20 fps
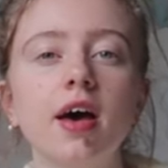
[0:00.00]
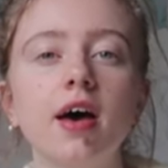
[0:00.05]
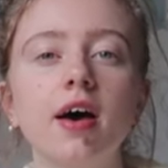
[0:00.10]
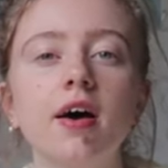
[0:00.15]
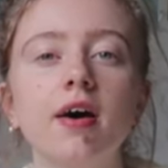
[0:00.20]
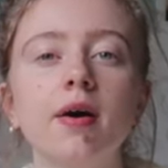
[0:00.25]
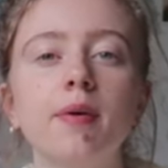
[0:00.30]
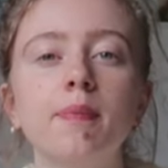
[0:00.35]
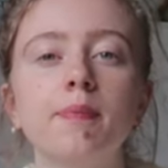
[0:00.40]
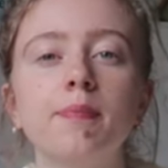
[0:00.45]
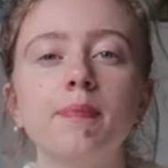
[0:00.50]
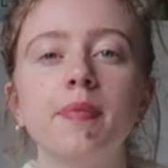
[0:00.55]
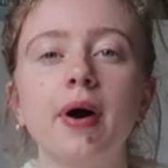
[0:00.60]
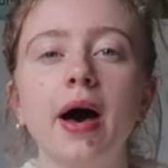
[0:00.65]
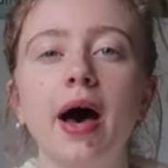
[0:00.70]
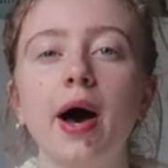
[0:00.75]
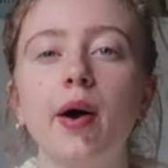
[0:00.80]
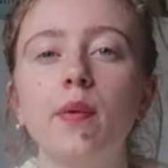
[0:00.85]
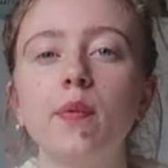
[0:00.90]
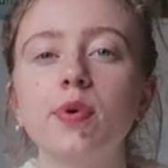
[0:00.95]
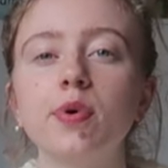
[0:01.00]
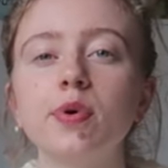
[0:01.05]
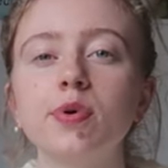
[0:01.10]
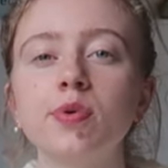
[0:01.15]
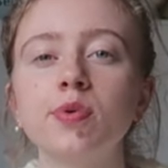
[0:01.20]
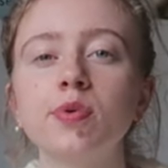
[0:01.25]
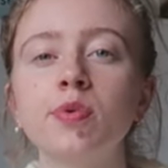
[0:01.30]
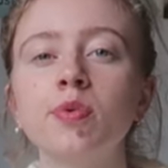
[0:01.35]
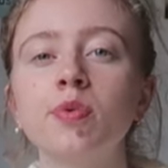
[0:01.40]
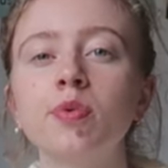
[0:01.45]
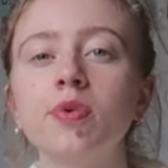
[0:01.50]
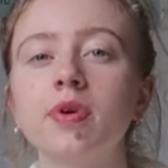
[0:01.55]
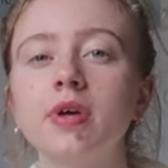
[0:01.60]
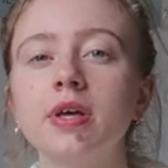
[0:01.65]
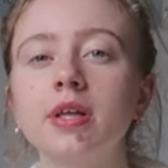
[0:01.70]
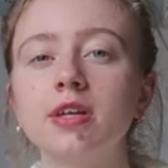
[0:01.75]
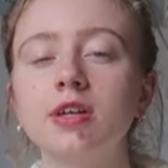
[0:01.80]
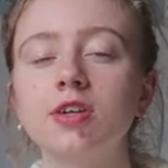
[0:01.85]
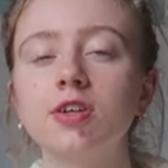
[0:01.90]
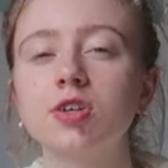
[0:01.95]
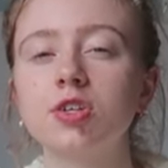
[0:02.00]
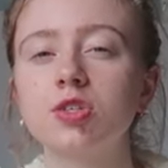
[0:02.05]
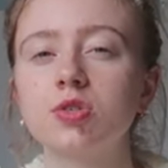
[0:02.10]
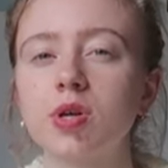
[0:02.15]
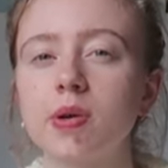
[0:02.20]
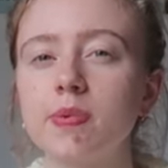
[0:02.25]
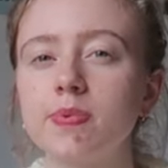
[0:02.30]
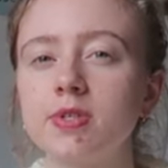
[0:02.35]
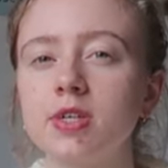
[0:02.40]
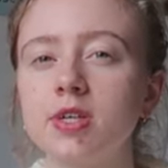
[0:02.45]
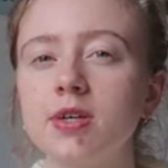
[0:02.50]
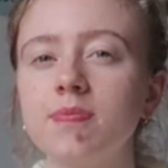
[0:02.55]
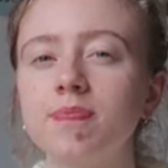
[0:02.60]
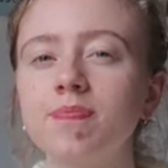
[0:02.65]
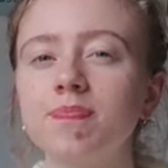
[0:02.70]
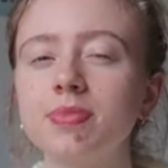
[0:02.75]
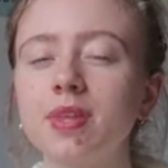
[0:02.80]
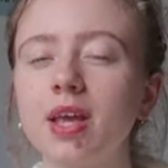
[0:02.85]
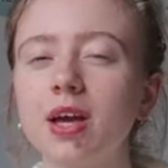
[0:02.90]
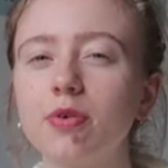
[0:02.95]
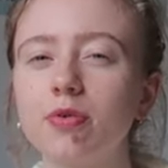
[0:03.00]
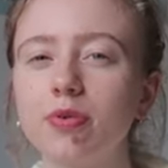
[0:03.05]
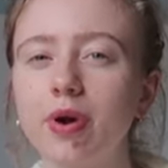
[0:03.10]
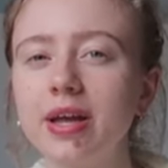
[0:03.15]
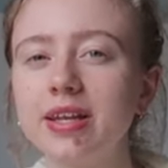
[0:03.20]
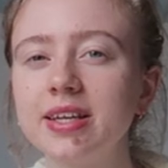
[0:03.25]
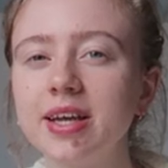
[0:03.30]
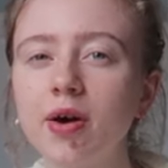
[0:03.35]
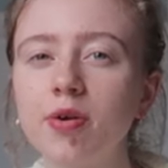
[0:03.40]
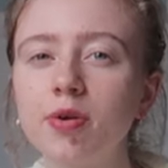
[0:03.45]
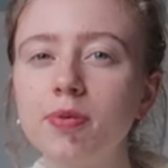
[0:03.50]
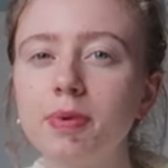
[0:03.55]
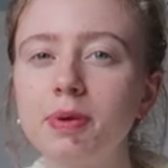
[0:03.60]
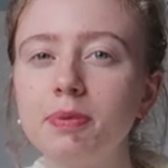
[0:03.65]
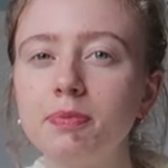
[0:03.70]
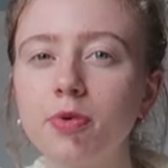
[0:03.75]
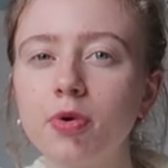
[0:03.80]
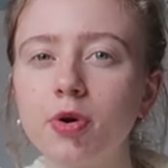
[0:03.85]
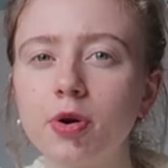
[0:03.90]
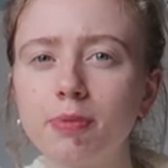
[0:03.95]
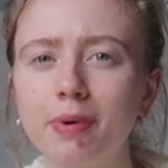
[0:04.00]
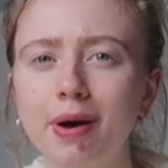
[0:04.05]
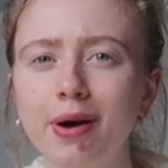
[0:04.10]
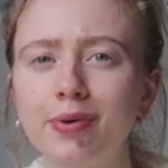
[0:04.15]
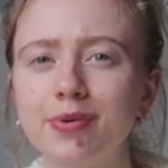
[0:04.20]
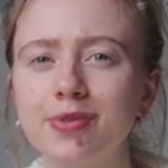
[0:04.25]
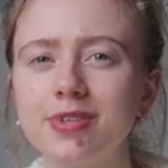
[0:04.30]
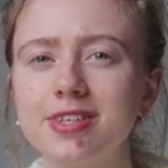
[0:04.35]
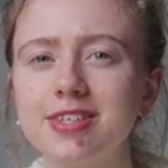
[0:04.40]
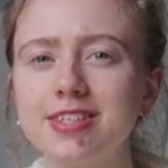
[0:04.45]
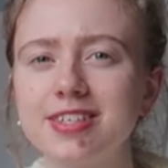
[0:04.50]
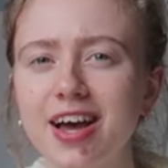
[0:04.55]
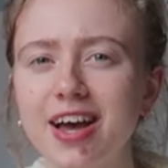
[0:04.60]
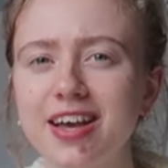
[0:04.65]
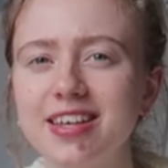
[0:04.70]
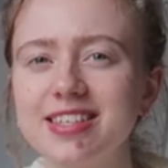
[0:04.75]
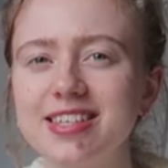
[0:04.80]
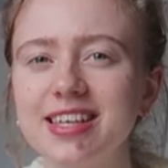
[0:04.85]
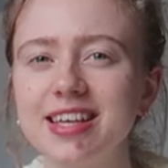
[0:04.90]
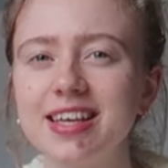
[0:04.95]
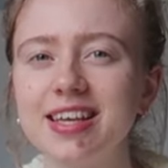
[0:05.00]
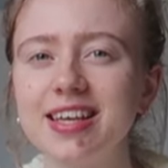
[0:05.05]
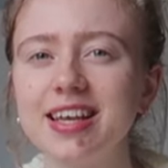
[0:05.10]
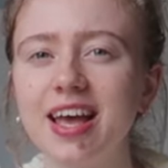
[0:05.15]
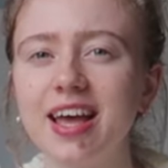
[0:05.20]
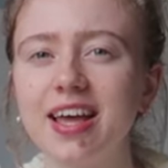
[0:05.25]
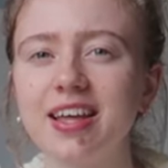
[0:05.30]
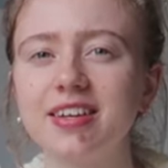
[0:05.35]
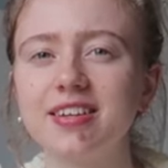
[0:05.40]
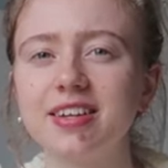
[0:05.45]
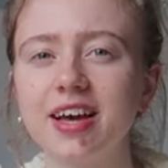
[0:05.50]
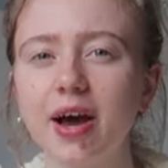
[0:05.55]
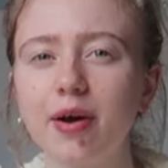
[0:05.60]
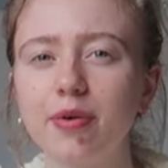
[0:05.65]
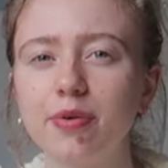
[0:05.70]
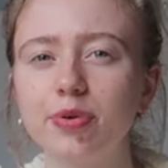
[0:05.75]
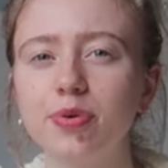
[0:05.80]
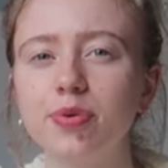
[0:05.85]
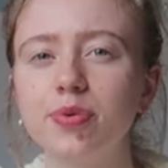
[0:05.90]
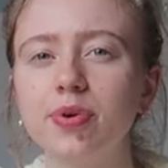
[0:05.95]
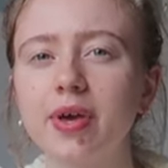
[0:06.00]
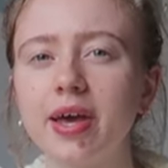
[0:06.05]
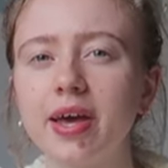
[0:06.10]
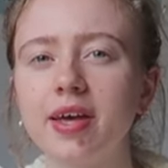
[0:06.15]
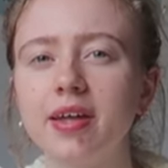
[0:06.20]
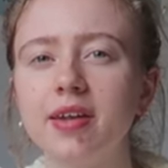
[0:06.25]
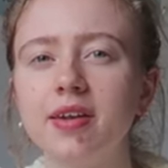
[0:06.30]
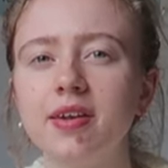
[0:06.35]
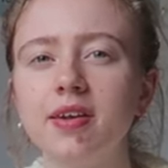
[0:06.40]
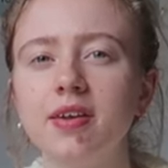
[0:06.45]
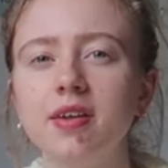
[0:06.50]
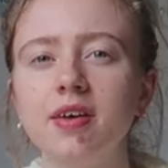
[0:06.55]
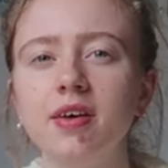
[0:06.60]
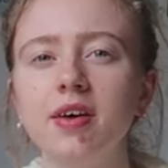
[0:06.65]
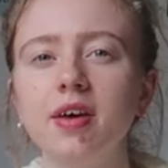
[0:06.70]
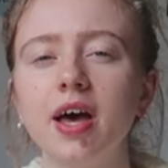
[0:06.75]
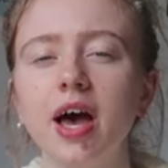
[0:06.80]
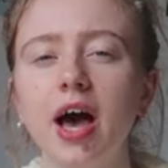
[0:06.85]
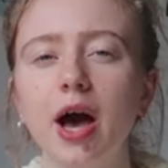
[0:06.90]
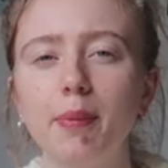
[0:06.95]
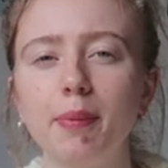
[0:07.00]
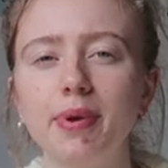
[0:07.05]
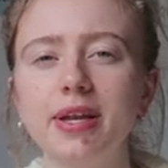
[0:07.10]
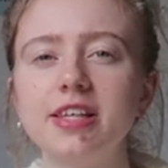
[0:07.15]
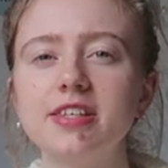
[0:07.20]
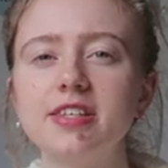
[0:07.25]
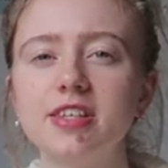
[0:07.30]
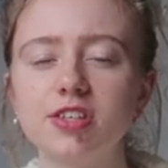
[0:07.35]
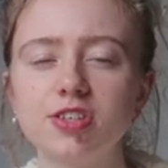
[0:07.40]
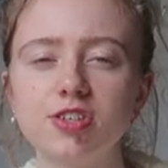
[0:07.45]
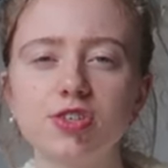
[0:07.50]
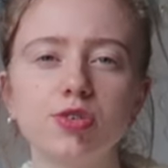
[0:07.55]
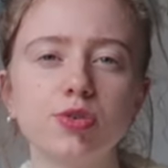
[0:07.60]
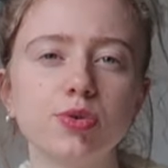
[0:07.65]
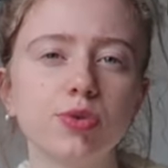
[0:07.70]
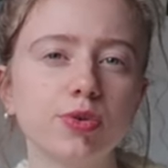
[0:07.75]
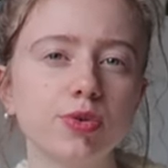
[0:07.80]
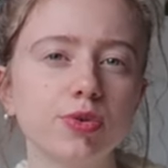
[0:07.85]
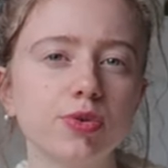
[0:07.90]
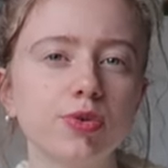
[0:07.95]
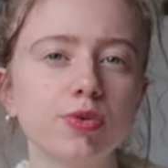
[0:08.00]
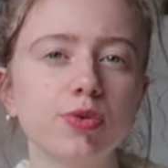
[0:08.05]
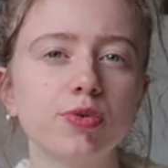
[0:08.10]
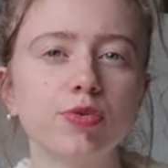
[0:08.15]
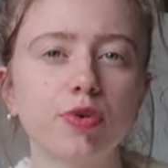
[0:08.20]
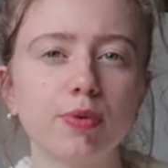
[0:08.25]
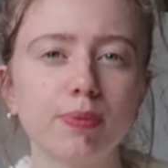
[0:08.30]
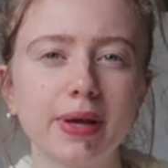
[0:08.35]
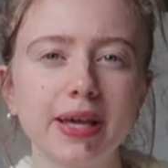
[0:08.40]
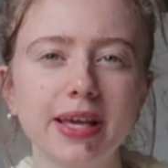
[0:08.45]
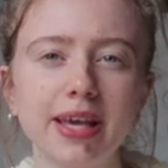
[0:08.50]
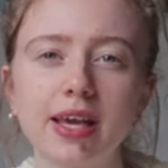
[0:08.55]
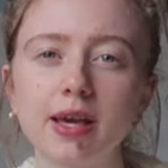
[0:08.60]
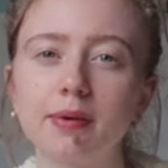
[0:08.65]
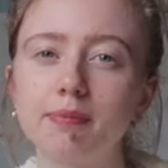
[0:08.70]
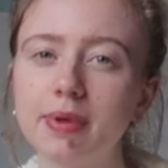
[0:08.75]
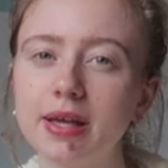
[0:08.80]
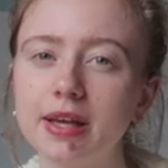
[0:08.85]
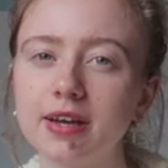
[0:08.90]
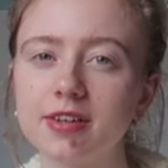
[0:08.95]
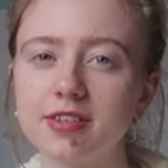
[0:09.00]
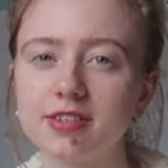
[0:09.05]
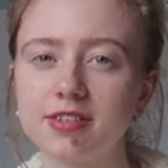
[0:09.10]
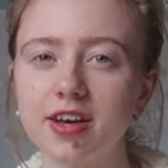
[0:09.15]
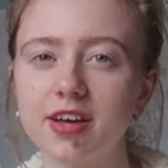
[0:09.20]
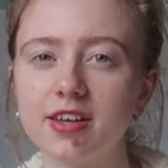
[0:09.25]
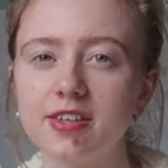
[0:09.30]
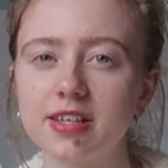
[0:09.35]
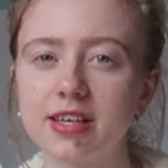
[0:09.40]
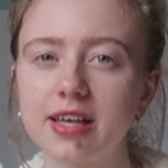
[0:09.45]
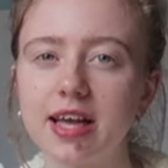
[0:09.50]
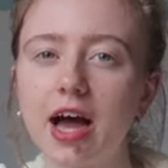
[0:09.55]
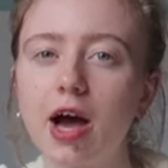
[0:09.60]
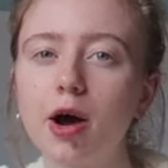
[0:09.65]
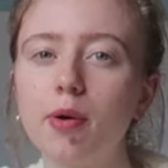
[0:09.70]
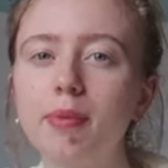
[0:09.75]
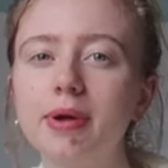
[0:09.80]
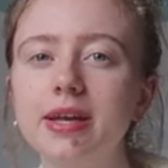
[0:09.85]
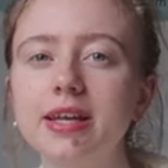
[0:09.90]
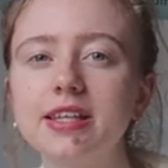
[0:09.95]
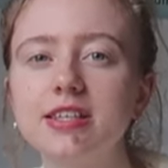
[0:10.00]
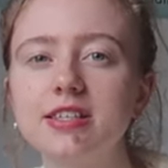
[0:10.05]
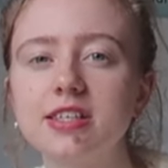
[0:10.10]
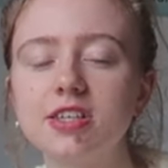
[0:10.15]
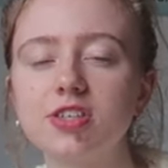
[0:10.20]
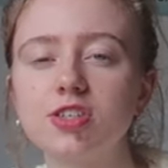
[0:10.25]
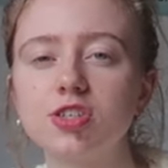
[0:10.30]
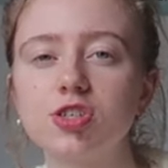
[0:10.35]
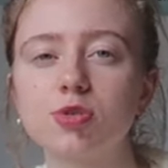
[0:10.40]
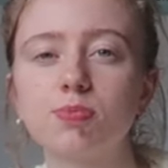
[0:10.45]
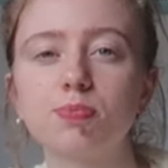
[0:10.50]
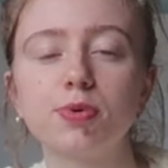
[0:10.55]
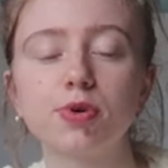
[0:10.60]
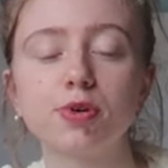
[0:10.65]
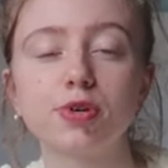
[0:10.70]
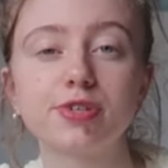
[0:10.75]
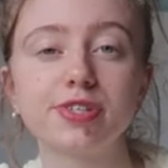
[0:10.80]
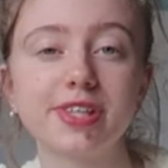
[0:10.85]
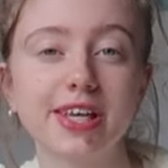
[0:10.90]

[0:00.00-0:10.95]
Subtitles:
I will, in the description, write down a bit more about the sizing and how many stitches you could do for making a bigger size, like how many stitches per